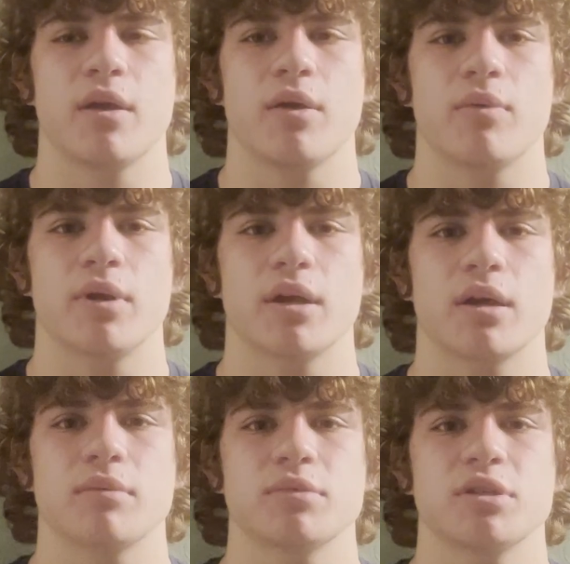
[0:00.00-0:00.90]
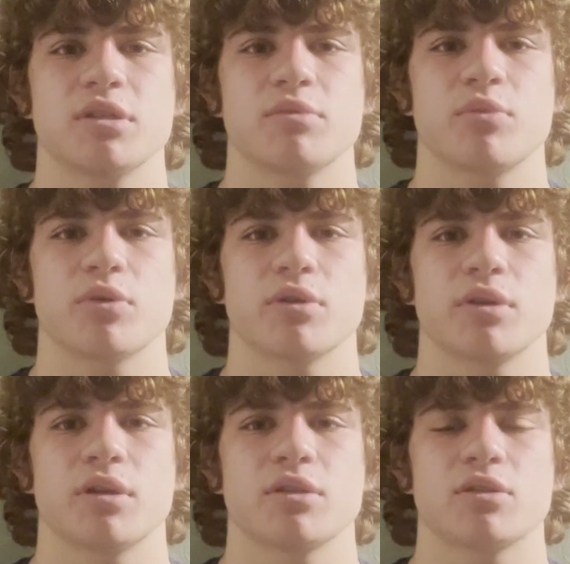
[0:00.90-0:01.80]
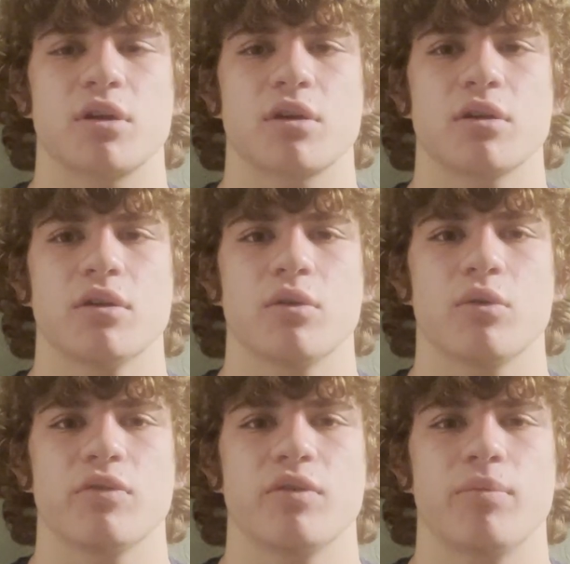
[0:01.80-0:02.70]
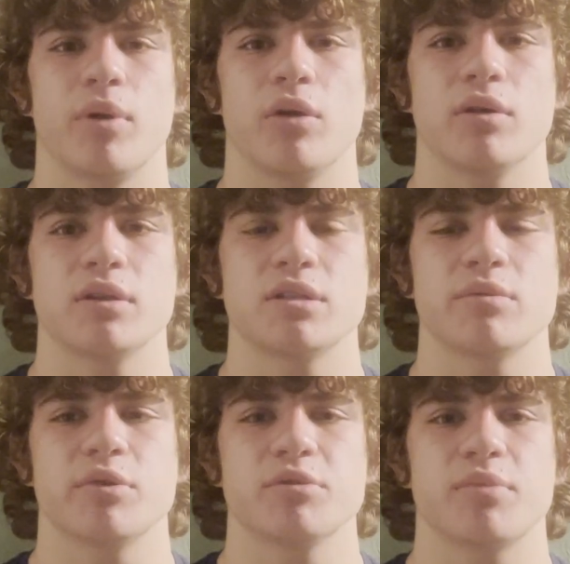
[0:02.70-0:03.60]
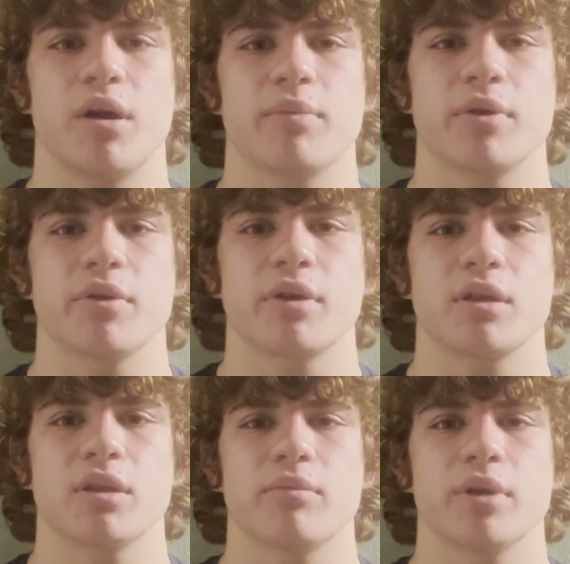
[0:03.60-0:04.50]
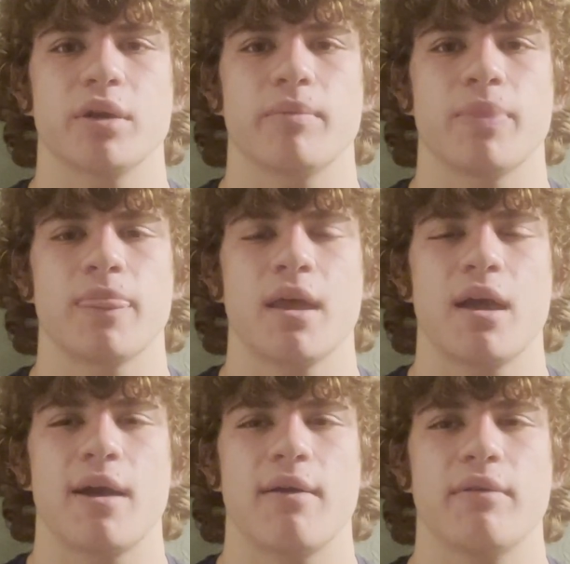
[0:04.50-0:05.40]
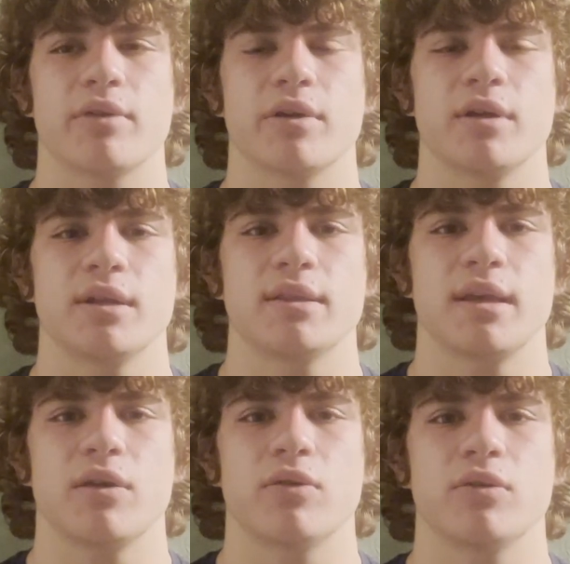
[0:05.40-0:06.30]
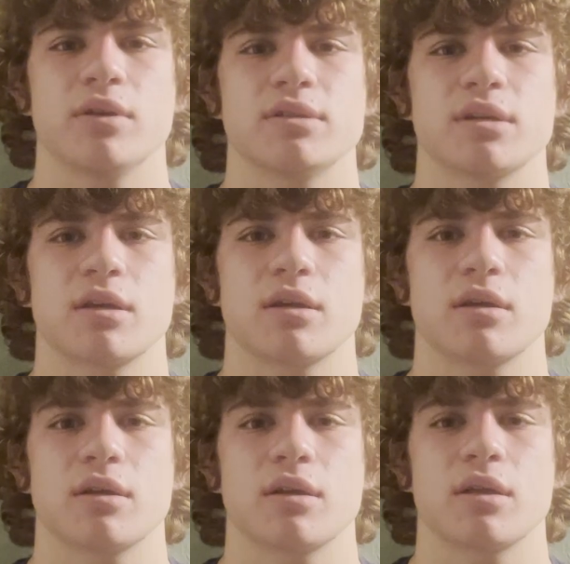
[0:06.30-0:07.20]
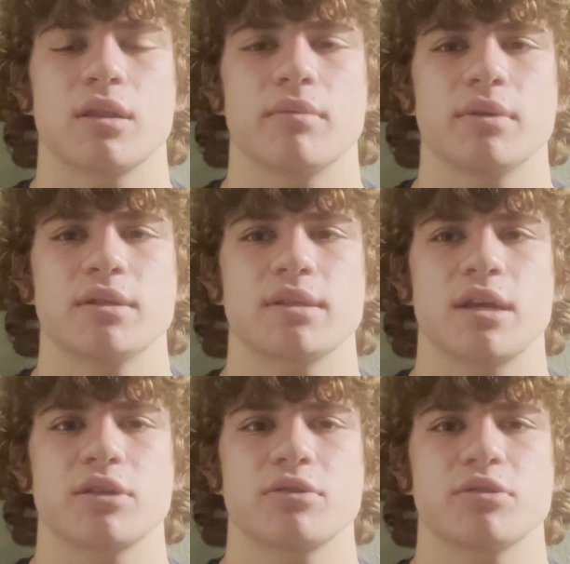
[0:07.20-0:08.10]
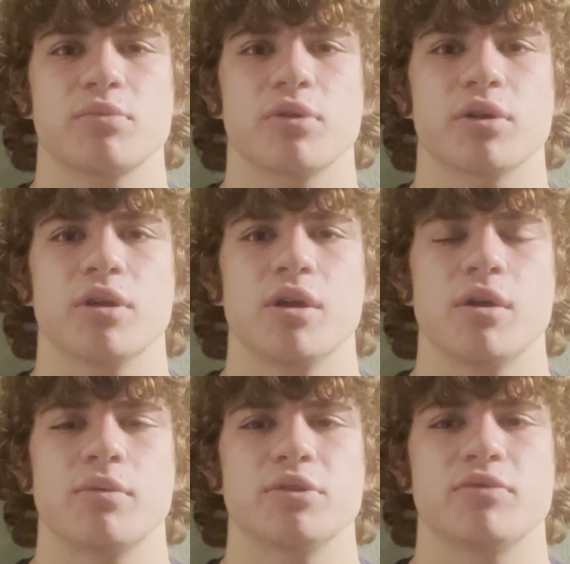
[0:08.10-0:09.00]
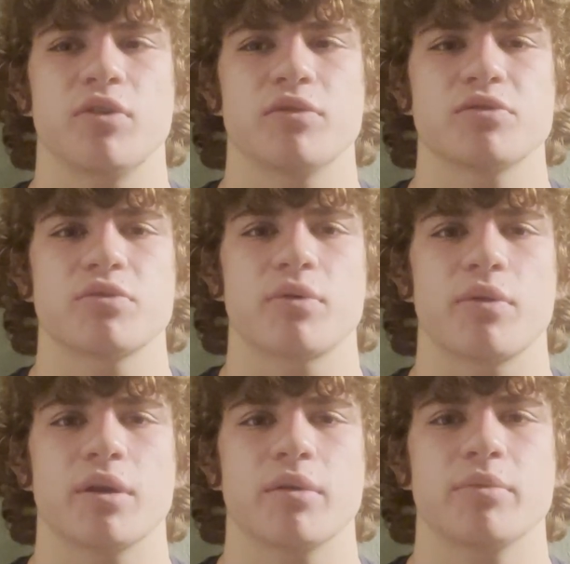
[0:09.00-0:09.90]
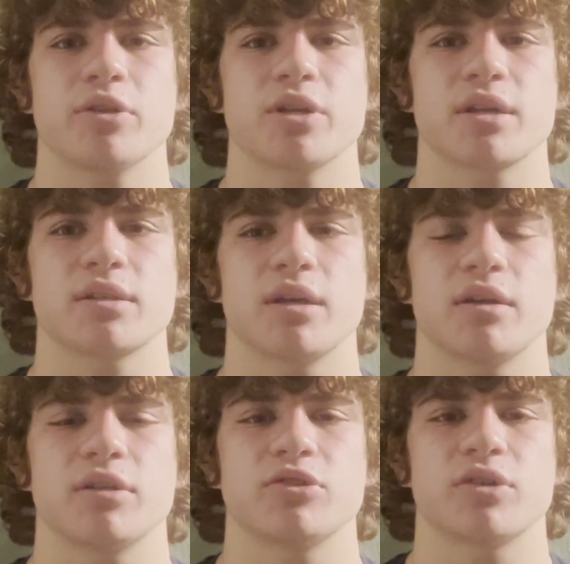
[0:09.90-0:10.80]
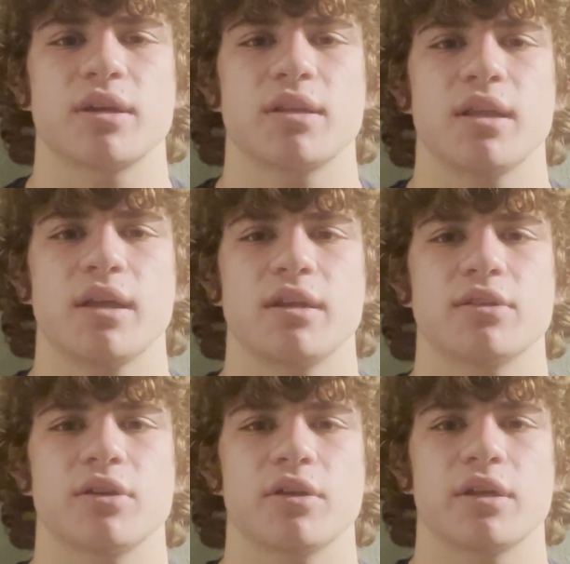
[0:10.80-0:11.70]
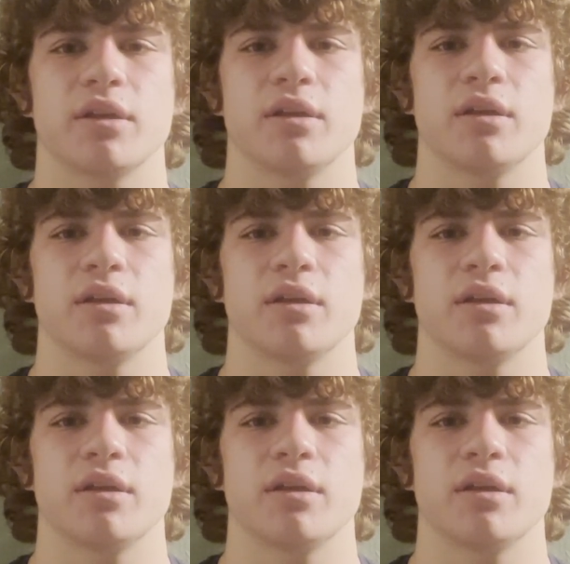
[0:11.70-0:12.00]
When it comes to sport, soccer or football is the most popular in Colombia. However, Tejo is Colombia's national sport, which involves throwing a projectile and trying to hit a target.